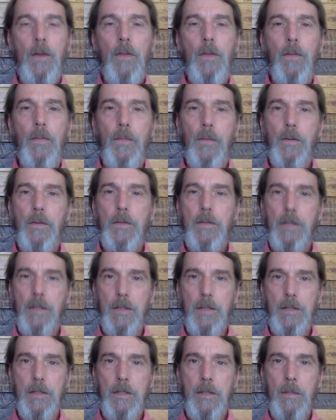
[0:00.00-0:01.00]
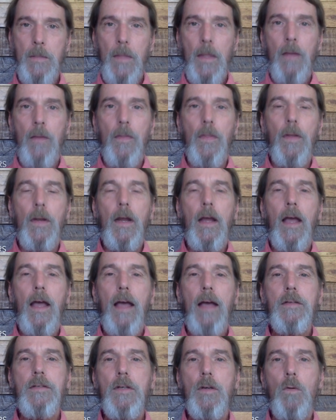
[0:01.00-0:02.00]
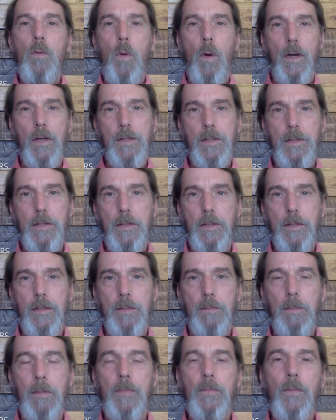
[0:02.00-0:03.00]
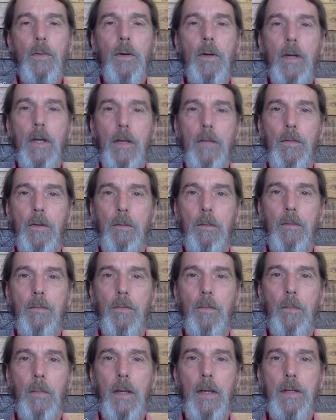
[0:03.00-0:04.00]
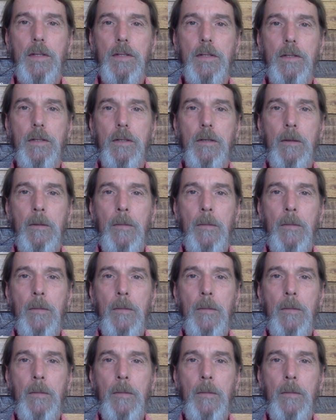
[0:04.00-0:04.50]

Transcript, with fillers: The first is that I ask questions before I give you information.